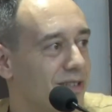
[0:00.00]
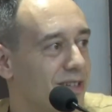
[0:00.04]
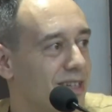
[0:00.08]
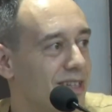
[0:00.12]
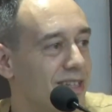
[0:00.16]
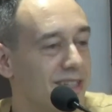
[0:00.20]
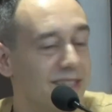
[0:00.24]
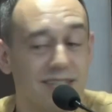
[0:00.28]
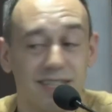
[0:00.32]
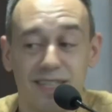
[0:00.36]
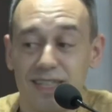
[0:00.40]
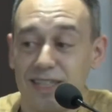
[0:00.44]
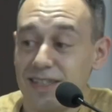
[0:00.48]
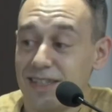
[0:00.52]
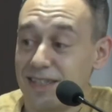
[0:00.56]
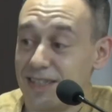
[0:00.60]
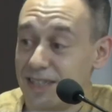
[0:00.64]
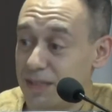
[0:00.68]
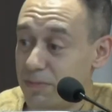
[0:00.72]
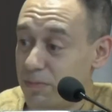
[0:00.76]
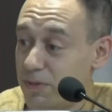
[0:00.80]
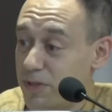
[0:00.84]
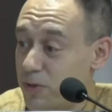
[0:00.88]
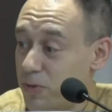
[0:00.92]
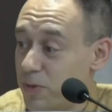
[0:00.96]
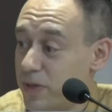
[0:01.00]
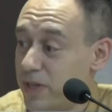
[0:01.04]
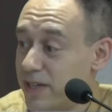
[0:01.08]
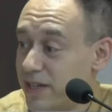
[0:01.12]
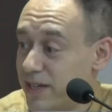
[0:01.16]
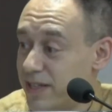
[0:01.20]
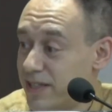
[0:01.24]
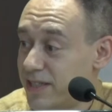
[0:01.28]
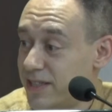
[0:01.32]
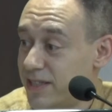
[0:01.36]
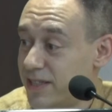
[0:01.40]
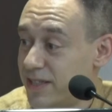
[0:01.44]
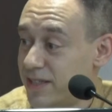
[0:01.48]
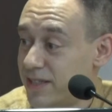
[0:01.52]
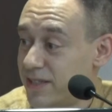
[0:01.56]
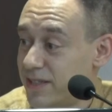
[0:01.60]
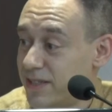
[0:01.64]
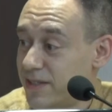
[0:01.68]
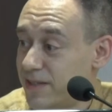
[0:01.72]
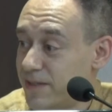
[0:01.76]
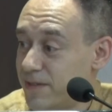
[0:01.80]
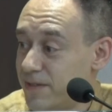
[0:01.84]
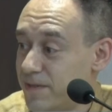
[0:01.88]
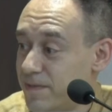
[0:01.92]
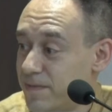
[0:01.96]
dissonance between us.
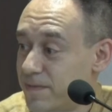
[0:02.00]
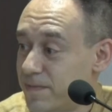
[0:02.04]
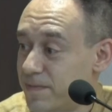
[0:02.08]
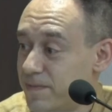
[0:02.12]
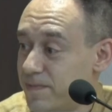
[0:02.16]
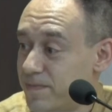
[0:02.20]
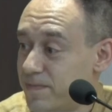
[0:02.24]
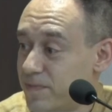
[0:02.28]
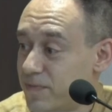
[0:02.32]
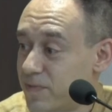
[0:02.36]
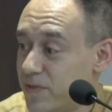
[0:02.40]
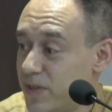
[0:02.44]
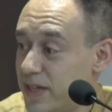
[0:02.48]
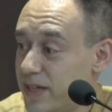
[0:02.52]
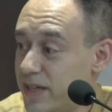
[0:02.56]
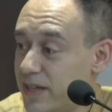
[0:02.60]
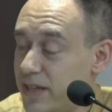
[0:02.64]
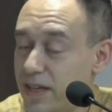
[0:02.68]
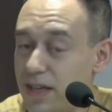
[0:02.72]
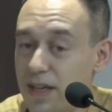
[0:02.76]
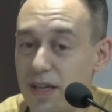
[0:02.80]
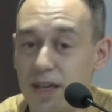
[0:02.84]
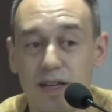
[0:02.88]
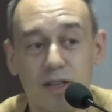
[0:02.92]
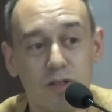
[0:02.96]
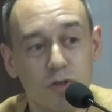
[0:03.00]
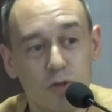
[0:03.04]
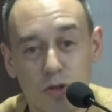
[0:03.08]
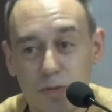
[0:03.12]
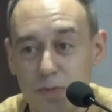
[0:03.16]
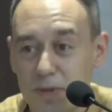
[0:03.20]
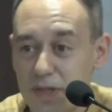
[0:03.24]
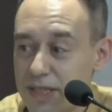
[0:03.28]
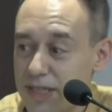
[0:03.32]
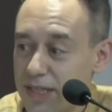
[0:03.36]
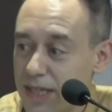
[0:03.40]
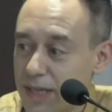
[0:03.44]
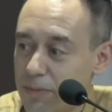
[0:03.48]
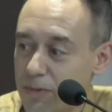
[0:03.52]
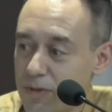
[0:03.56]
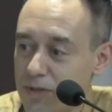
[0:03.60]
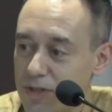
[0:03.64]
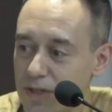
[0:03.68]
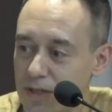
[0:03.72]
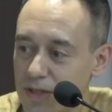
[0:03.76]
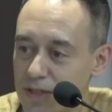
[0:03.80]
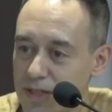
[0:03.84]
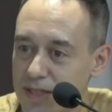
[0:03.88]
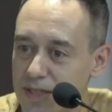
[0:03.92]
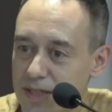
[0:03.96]
Right? Nobody's able to
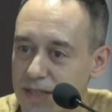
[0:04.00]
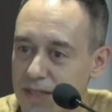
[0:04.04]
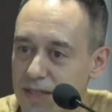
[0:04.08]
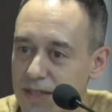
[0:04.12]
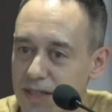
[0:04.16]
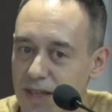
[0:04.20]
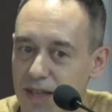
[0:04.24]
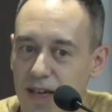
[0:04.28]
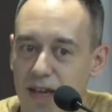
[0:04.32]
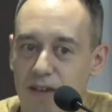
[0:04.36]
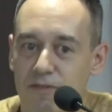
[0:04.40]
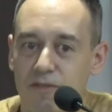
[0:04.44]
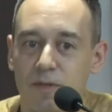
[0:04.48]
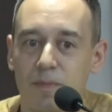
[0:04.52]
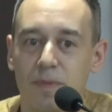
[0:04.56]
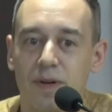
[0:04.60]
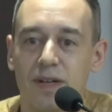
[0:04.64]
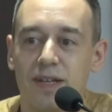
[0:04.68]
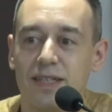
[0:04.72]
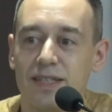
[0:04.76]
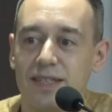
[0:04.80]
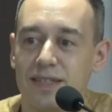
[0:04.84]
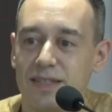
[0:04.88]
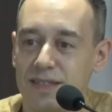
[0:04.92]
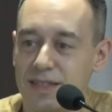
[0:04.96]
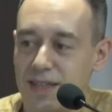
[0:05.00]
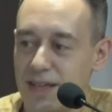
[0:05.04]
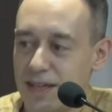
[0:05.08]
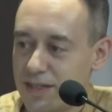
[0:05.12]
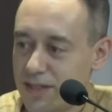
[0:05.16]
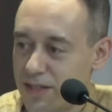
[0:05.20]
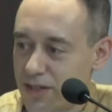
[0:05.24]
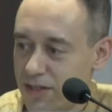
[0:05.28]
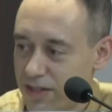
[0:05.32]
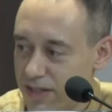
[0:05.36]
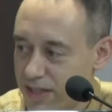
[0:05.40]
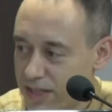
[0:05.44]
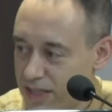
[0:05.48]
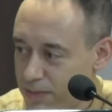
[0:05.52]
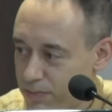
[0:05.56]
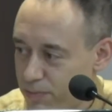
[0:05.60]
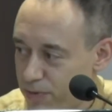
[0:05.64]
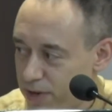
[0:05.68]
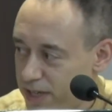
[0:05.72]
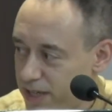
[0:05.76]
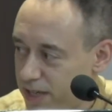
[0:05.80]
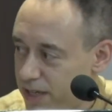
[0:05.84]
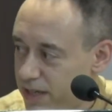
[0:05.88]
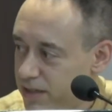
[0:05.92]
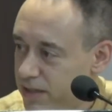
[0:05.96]
listen. Everybody's intent on
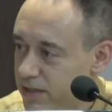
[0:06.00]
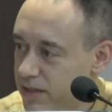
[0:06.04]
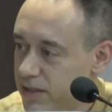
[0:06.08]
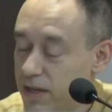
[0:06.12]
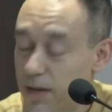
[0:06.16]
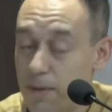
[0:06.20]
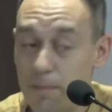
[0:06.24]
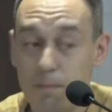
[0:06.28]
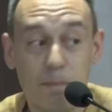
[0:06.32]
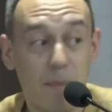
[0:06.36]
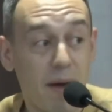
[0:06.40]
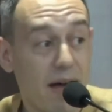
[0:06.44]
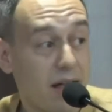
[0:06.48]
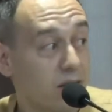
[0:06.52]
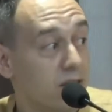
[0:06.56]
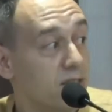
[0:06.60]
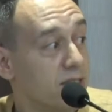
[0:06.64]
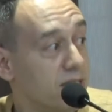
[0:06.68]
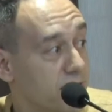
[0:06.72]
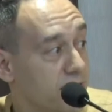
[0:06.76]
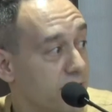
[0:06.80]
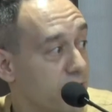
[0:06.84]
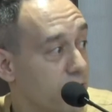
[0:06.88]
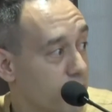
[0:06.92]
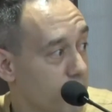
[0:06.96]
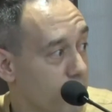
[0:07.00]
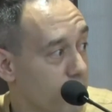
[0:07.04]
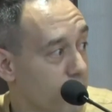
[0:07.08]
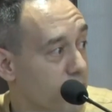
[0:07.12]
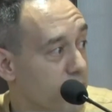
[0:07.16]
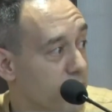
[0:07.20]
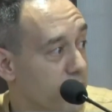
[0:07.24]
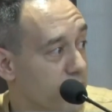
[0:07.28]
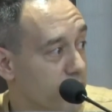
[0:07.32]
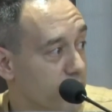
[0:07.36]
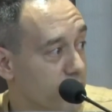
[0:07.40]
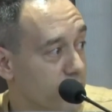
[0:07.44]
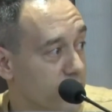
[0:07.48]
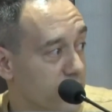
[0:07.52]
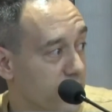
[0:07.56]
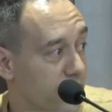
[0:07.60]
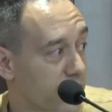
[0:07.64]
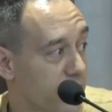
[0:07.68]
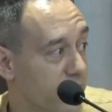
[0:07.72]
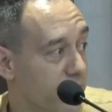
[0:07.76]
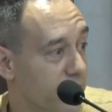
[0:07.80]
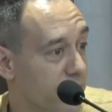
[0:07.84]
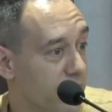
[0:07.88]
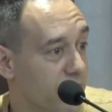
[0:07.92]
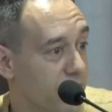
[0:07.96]
and balancing their own inner
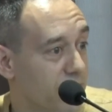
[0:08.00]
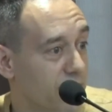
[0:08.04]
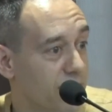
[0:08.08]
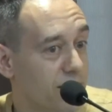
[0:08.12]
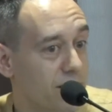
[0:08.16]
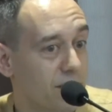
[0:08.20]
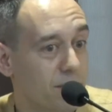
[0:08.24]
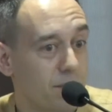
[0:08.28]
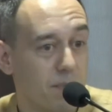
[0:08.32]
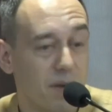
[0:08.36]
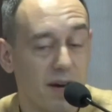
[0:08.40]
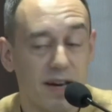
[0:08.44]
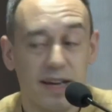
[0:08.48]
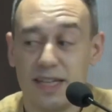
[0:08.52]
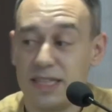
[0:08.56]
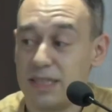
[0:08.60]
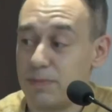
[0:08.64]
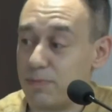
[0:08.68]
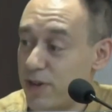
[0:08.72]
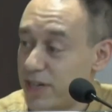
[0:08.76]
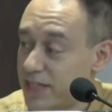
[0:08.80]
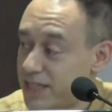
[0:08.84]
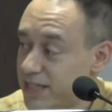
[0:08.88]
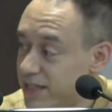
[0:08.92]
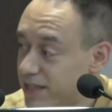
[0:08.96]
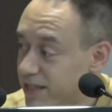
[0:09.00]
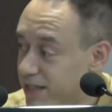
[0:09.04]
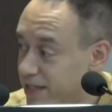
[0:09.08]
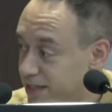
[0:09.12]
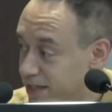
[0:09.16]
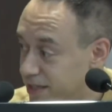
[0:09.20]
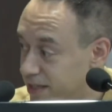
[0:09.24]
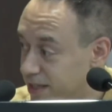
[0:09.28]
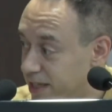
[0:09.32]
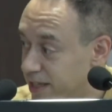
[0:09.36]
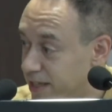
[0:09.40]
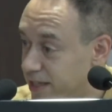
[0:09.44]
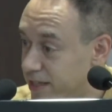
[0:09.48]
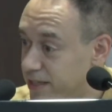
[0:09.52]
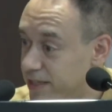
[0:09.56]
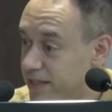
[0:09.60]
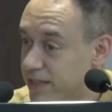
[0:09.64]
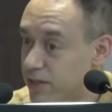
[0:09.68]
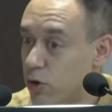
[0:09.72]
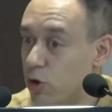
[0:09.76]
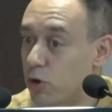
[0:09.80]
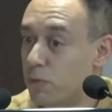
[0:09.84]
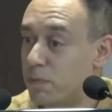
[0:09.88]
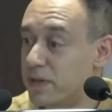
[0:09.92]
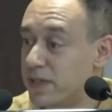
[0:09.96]
state by expressing these needs and
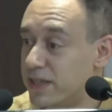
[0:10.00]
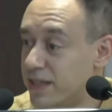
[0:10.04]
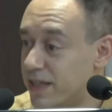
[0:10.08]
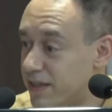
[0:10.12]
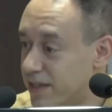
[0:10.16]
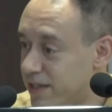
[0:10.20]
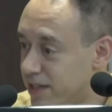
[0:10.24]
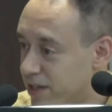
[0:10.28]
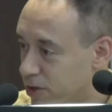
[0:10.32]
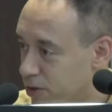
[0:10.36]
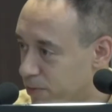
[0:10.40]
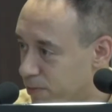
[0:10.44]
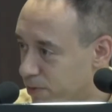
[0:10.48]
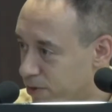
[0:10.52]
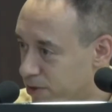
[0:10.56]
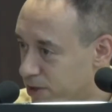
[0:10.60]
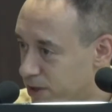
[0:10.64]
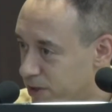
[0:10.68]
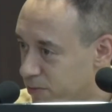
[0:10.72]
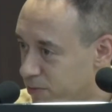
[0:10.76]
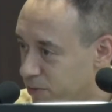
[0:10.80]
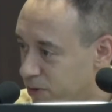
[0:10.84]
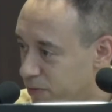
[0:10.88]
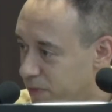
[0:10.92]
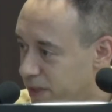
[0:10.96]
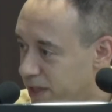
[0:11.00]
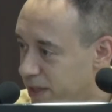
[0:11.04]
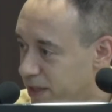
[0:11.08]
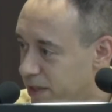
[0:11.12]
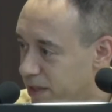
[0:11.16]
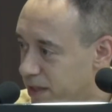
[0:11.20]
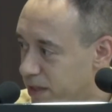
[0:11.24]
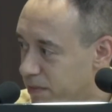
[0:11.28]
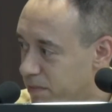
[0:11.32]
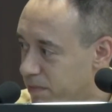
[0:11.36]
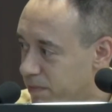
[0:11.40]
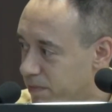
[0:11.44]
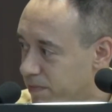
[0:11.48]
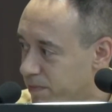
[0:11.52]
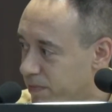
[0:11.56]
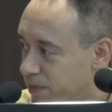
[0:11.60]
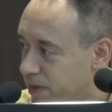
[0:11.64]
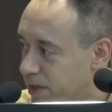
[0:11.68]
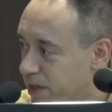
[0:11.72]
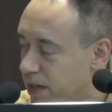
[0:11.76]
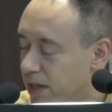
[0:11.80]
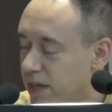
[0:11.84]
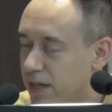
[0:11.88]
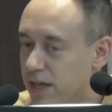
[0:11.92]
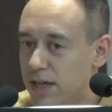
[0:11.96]
hoping that the other person will meet them.
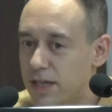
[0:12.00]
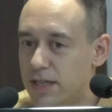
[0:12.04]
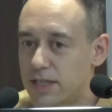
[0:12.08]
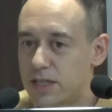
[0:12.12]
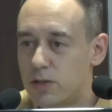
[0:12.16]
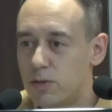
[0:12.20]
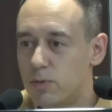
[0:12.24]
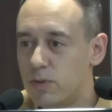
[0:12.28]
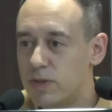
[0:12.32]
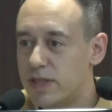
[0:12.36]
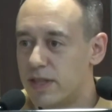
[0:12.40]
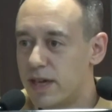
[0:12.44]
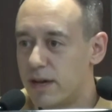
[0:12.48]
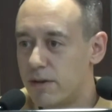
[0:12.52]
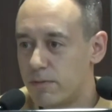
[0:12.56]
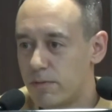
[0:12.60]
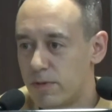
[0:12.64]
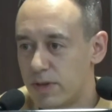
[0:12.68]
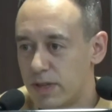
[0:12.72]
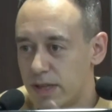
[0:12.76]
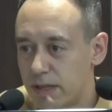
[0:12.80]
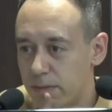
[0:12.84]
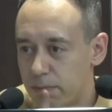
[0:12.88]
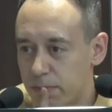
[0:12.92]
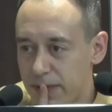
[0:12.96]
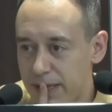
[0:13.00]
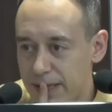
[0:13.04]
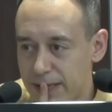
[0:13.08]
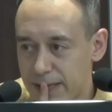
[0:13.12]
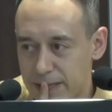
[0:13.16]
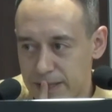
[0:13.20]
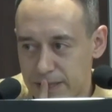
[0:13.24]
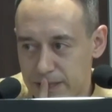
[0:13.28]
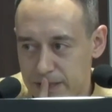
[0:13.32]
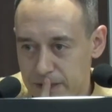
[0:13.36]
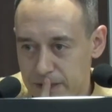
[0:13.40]
So what that really means